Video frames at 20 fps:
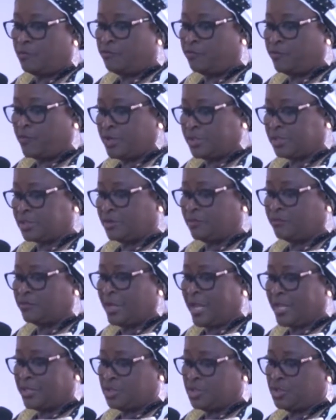Voice of
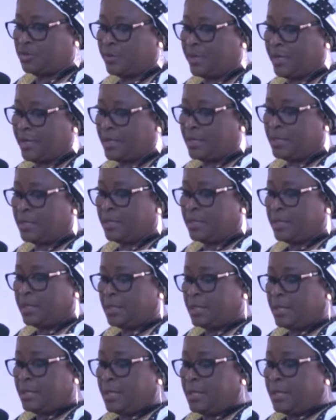Nigeria,
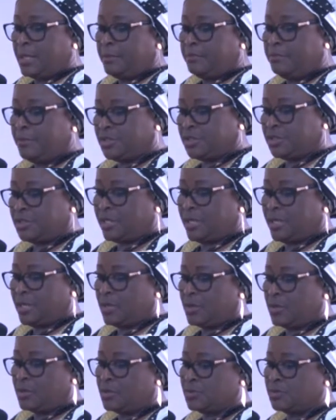
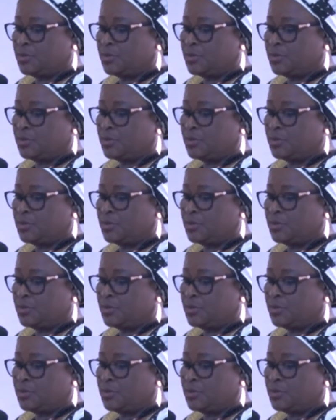Mr.